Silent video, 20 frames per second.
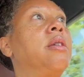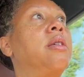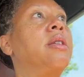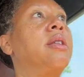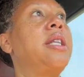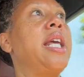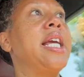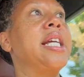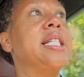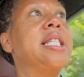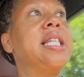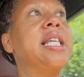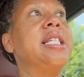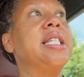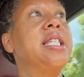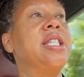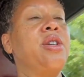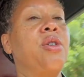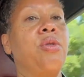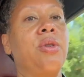things can
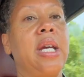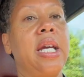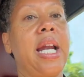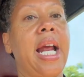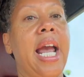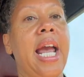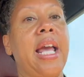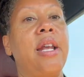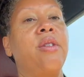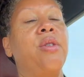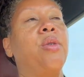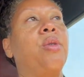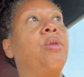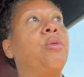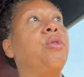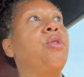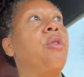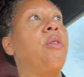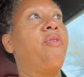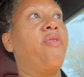still get
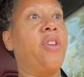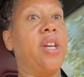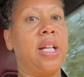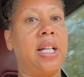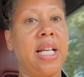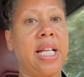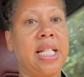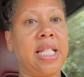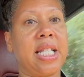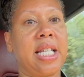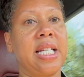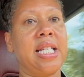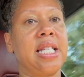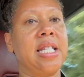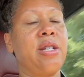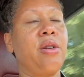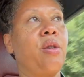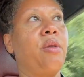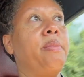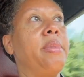handled, your feelings can
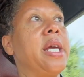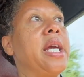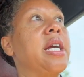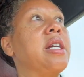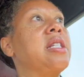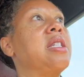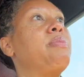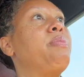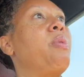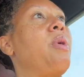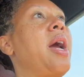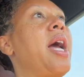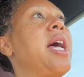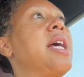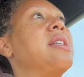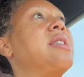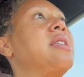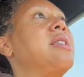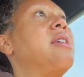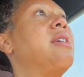still be
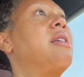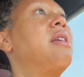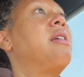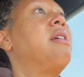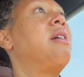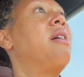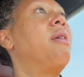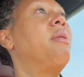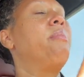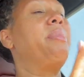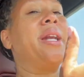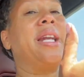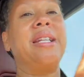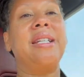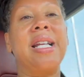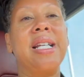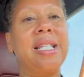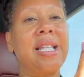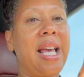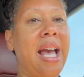expressed, but it
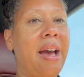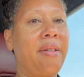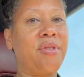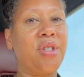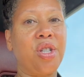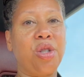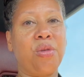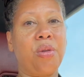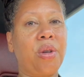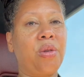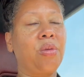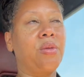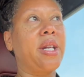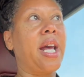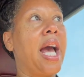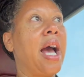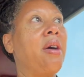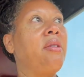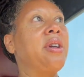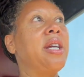doesn't have to trickle
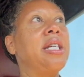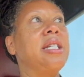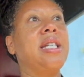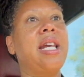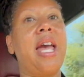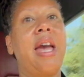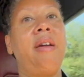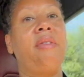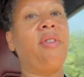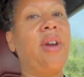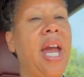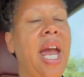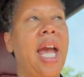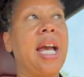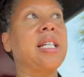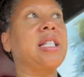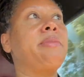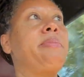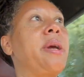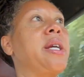down into every
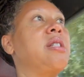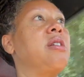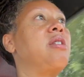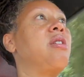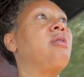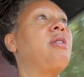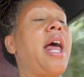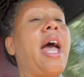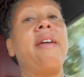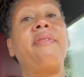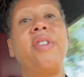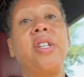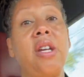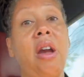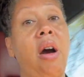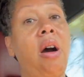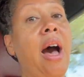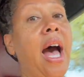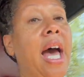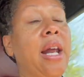aspect of your life. And
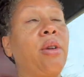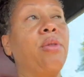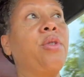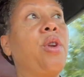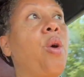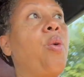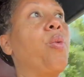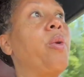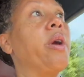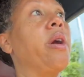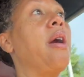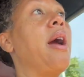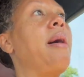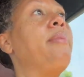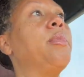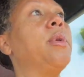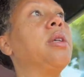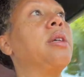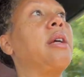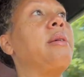y'all, I don't know where
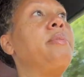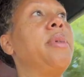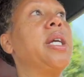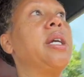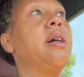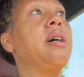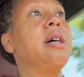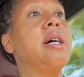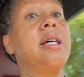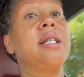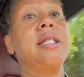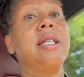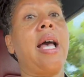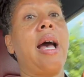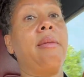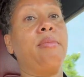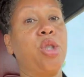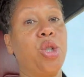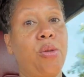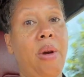I'm looking because
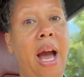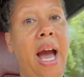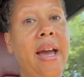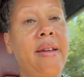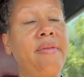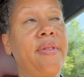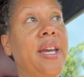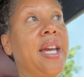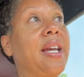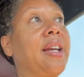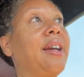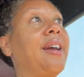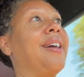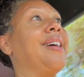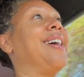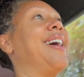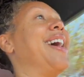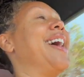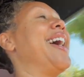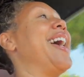I'm driving
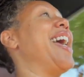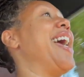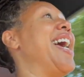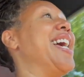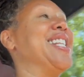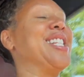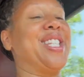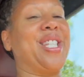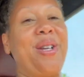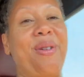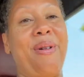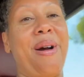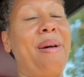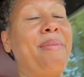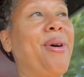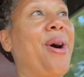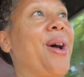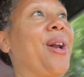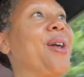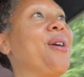and so
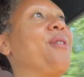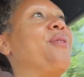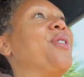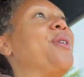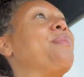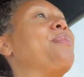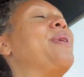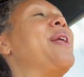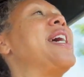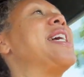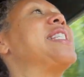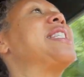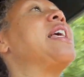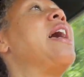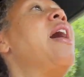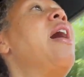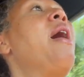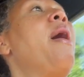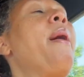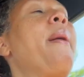I'm all over the place.
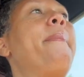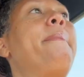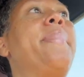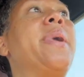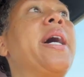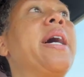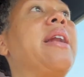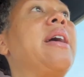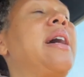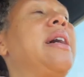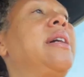But